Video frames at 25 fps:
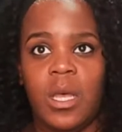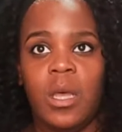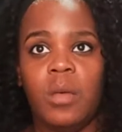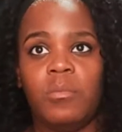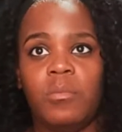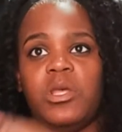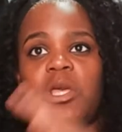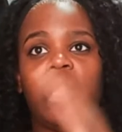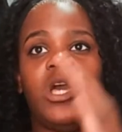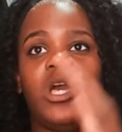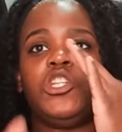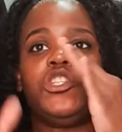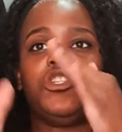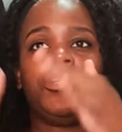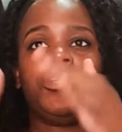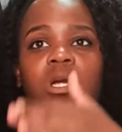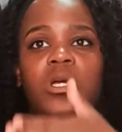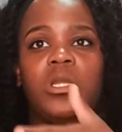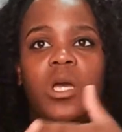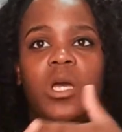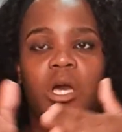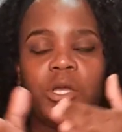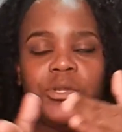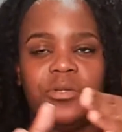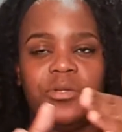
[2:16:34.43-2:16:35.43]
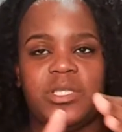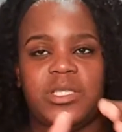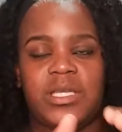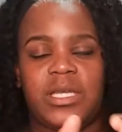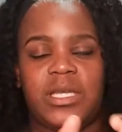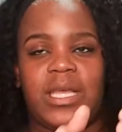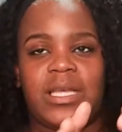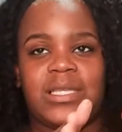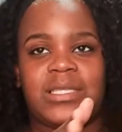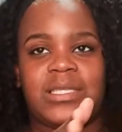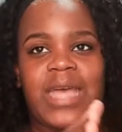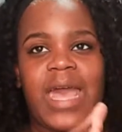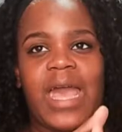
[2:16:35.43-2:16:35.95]
because you're going to understand
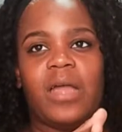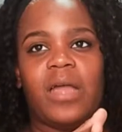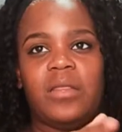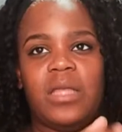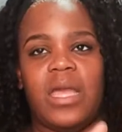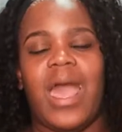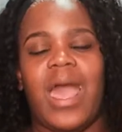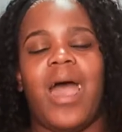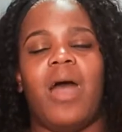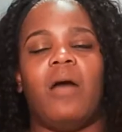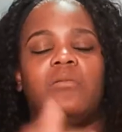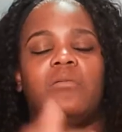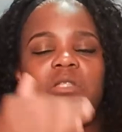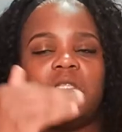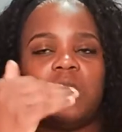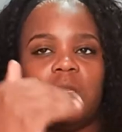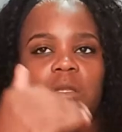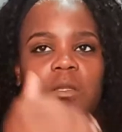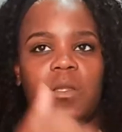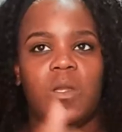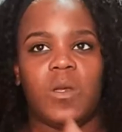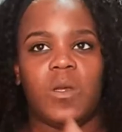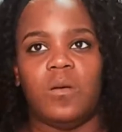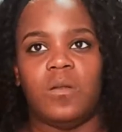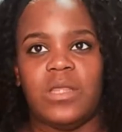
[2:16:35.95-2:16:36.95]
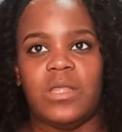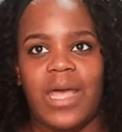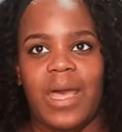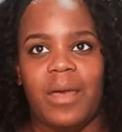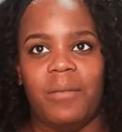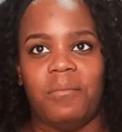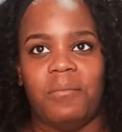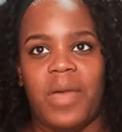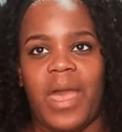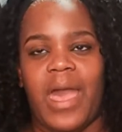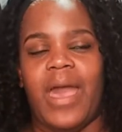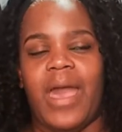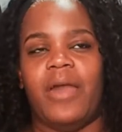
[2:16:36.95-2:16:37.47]
exactly how to load that
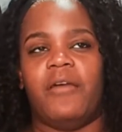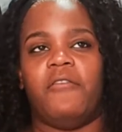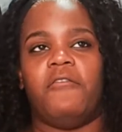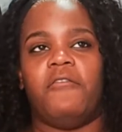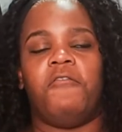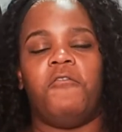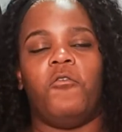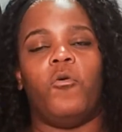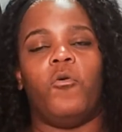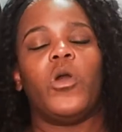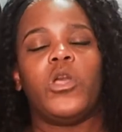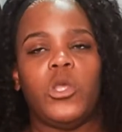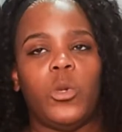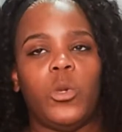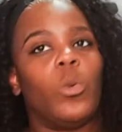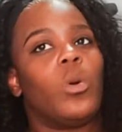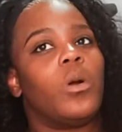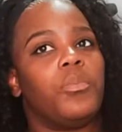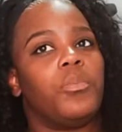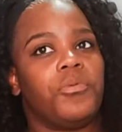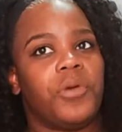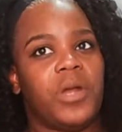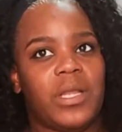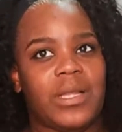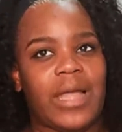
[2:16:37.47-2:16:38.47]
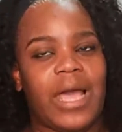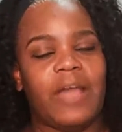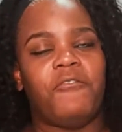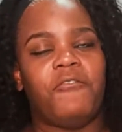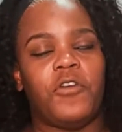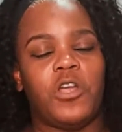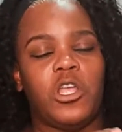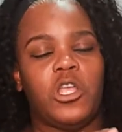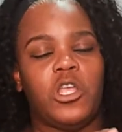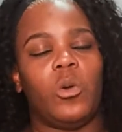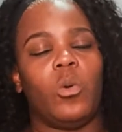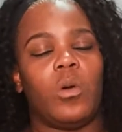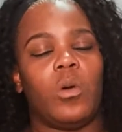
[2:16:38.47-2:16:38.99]
mat for your print, like for
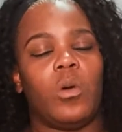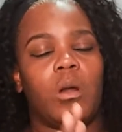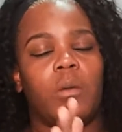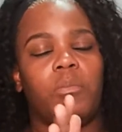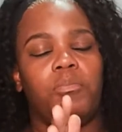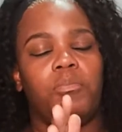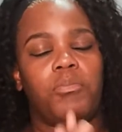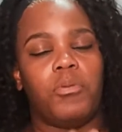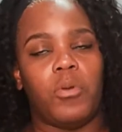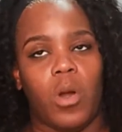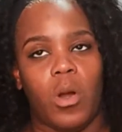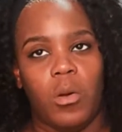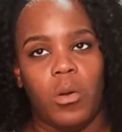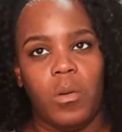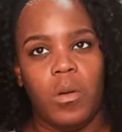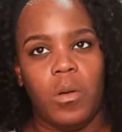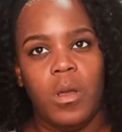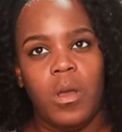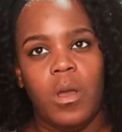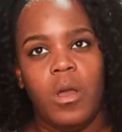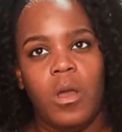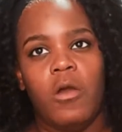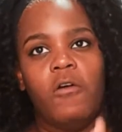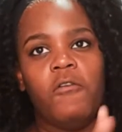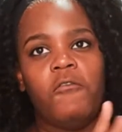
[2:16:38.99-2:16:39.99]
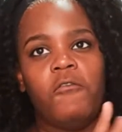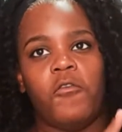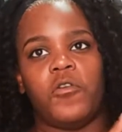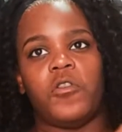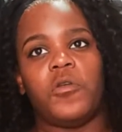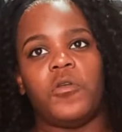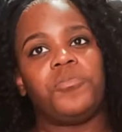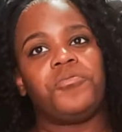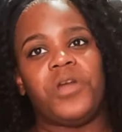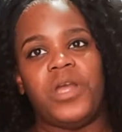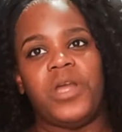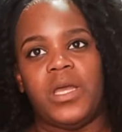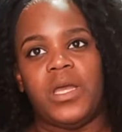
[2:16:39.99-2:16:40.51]
your pro, for the
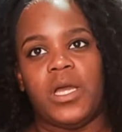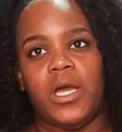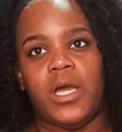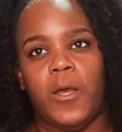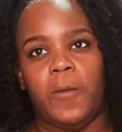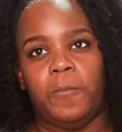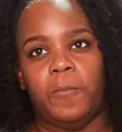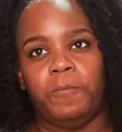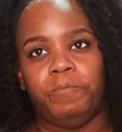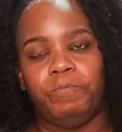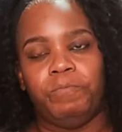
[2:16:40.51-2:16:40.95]
print and cut.